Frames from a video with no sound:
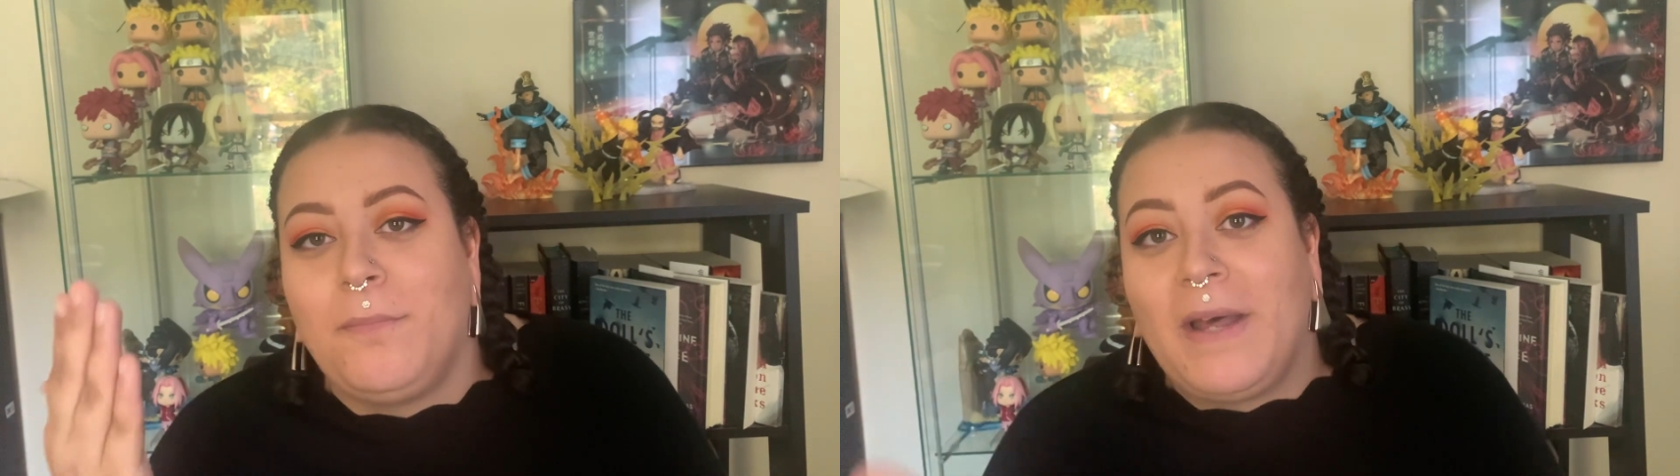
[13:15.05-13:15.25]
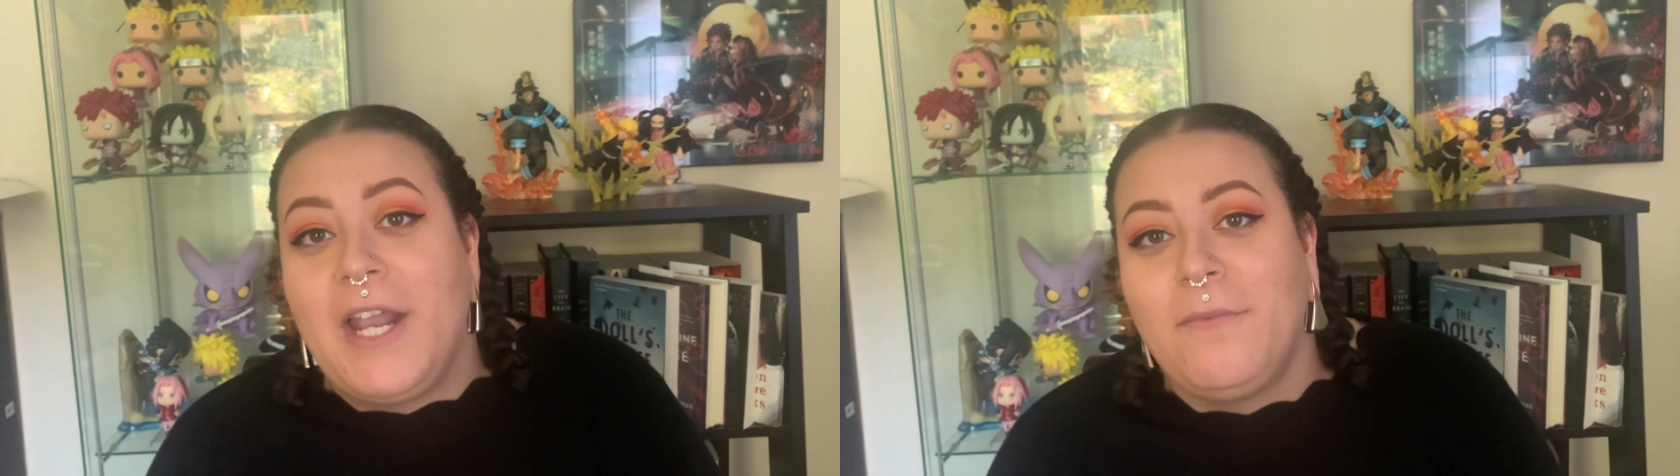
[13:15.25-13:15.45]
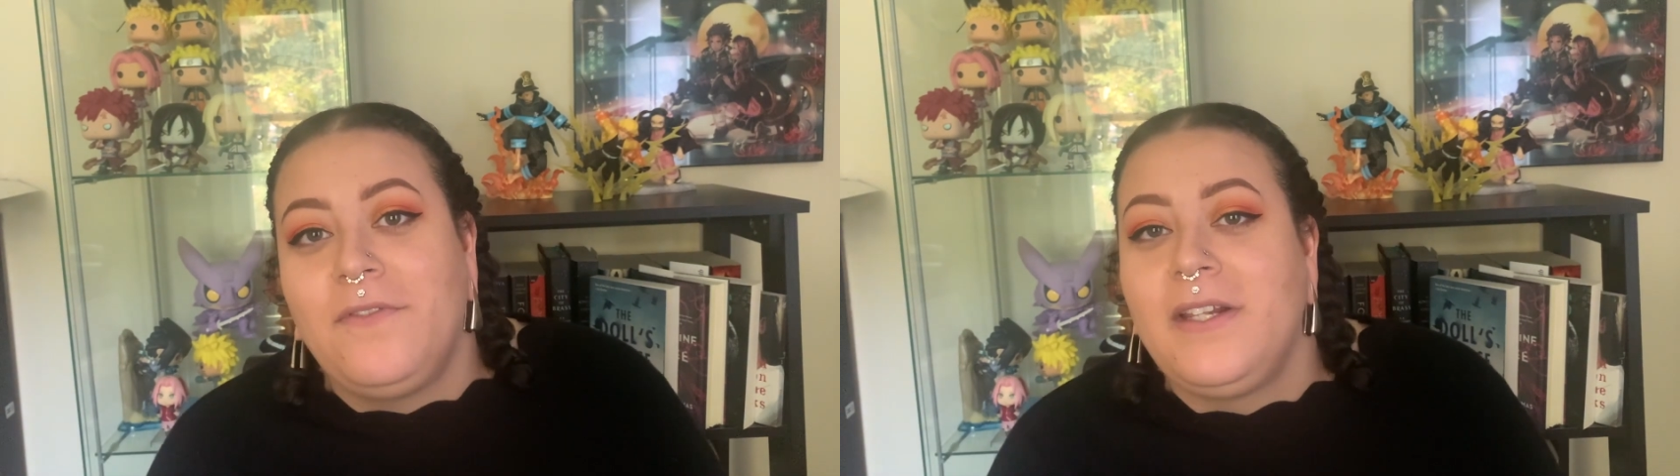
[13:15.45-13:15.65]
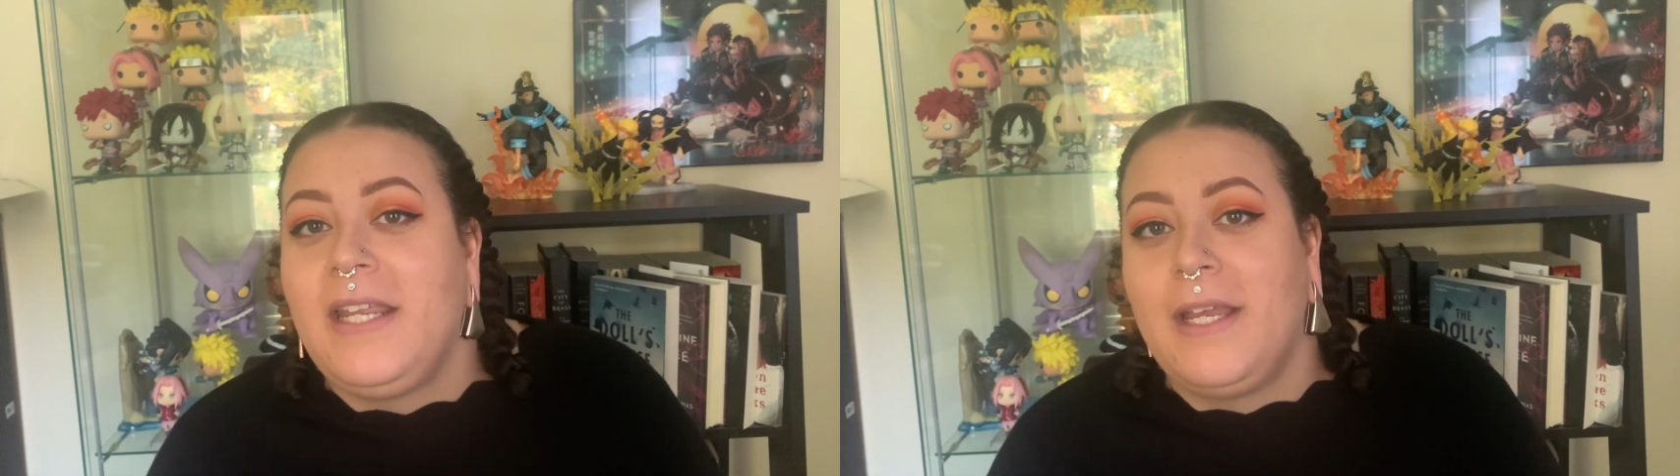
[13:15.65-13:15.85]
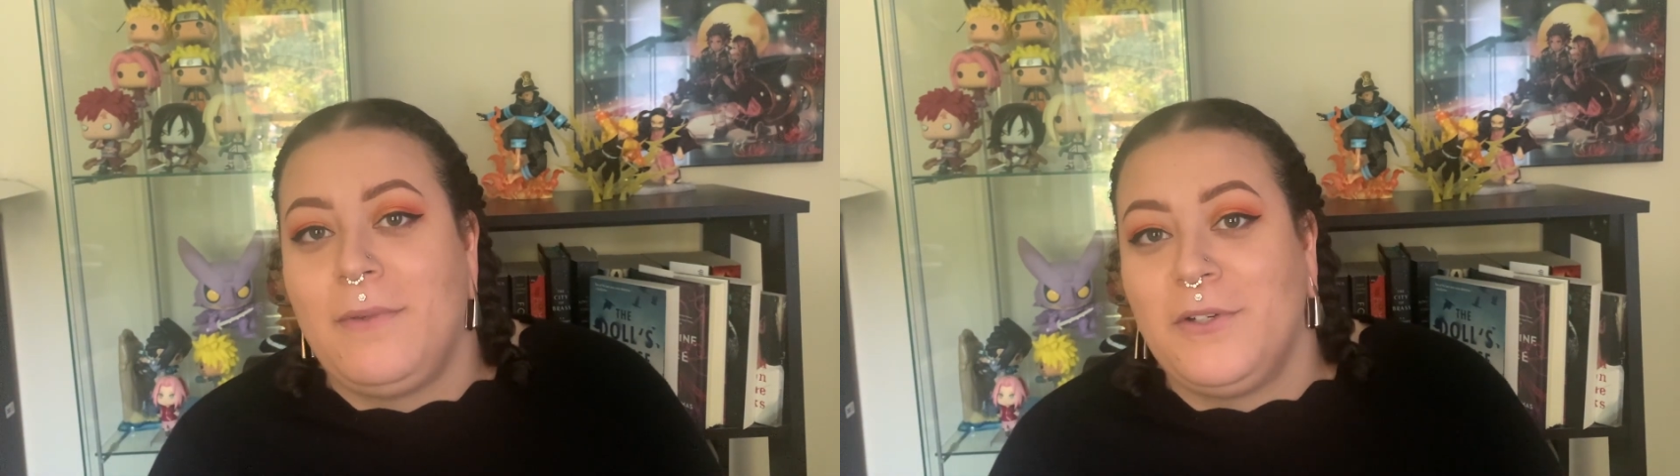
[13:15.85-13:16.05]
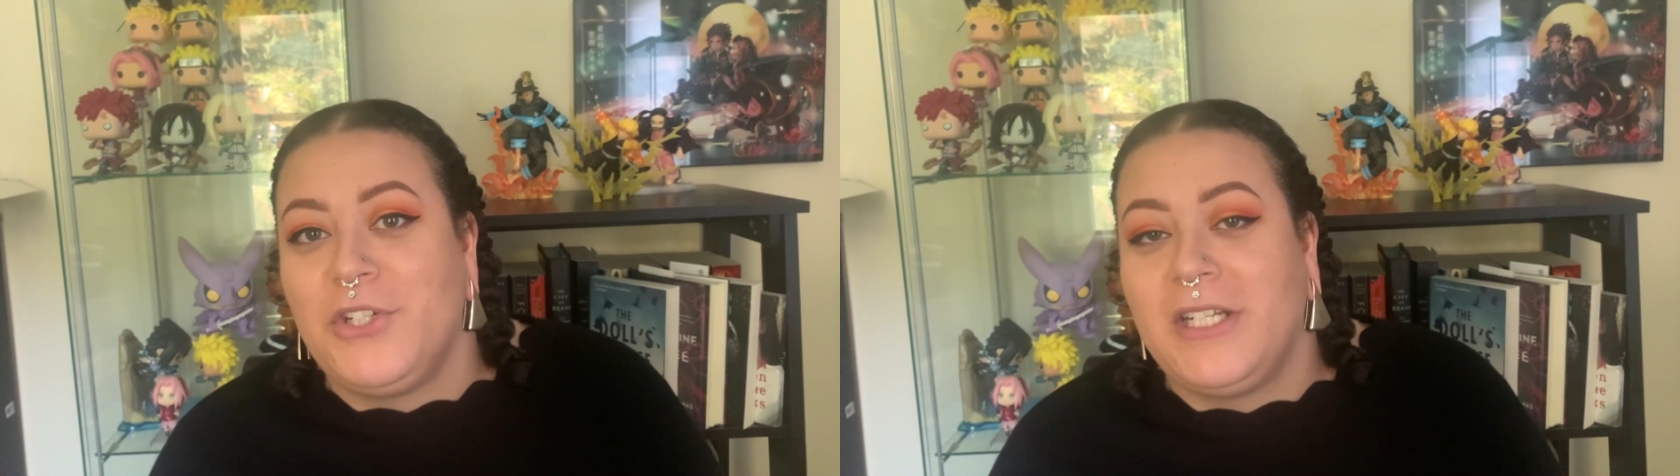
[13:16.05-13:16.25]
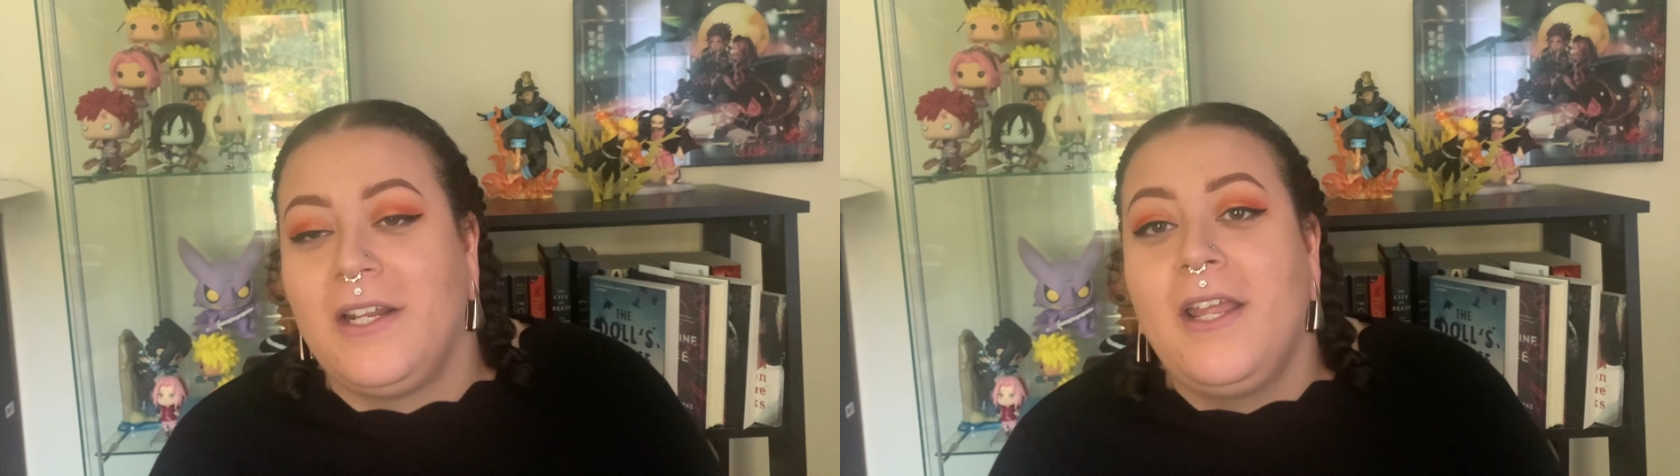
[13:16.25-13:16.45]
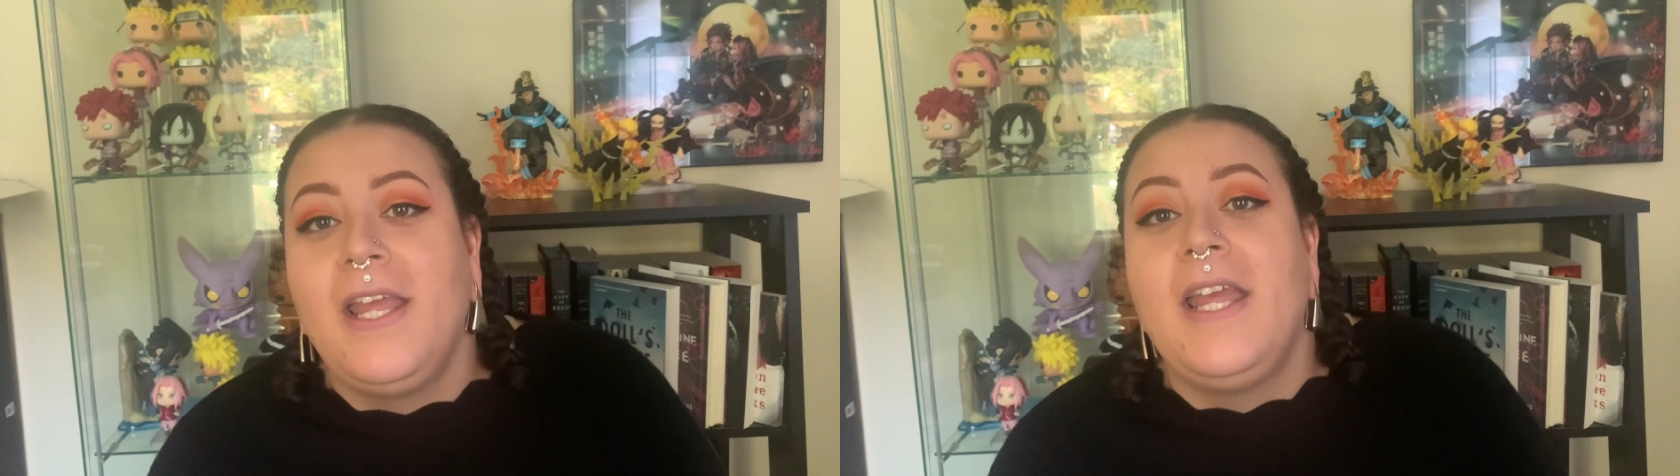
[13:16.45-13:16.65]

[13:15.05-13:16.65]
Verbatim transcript: bottom of the damn ocean.